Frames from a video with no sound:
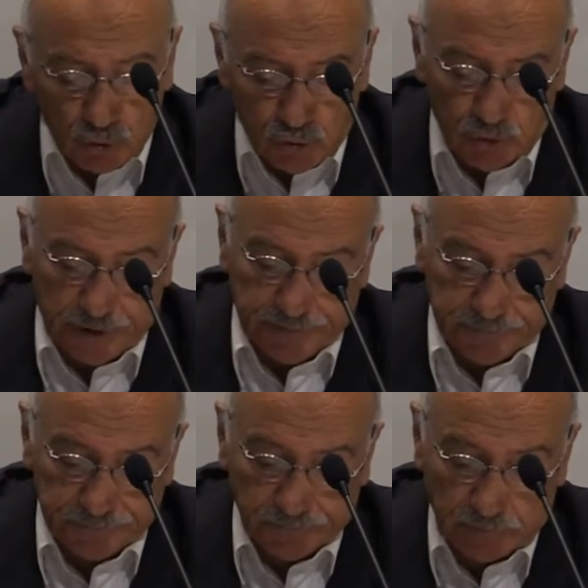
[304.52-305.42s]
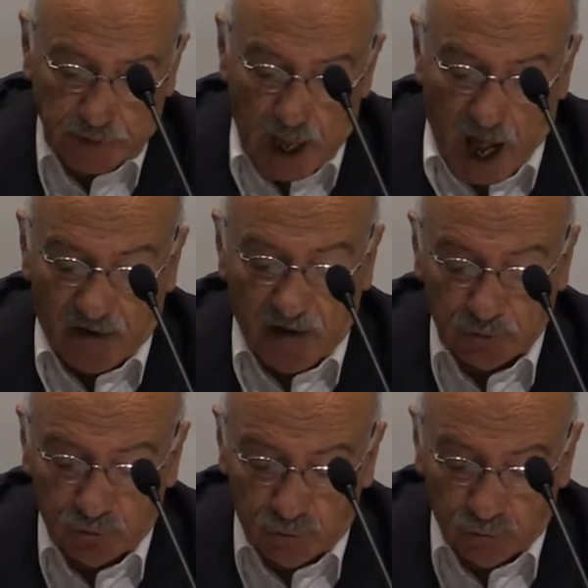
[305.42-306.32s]
level of education
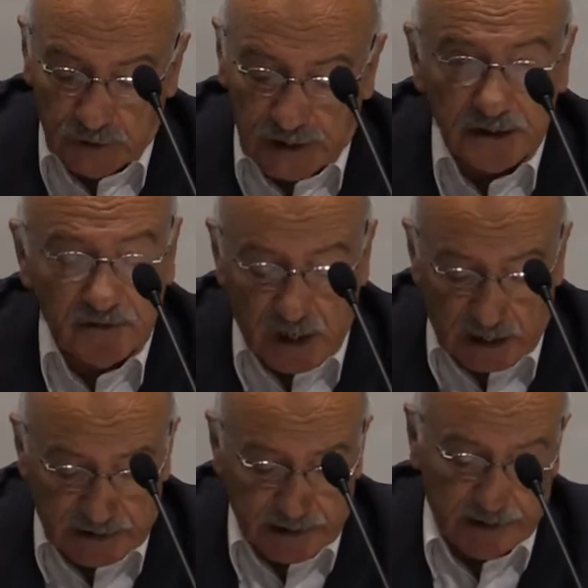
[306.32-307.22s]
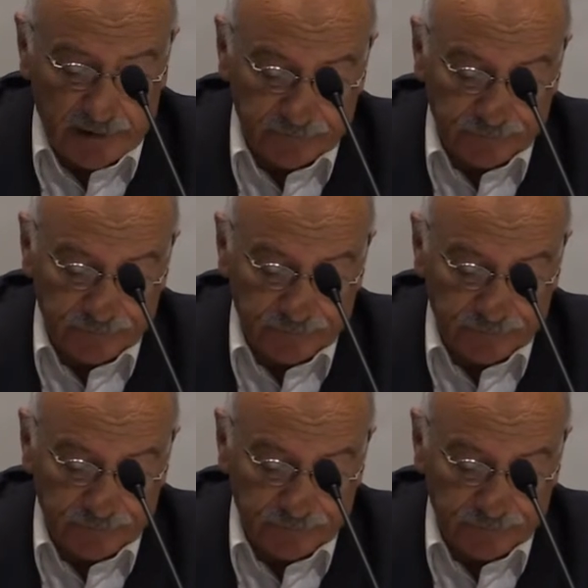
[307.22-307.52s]
and quality of education,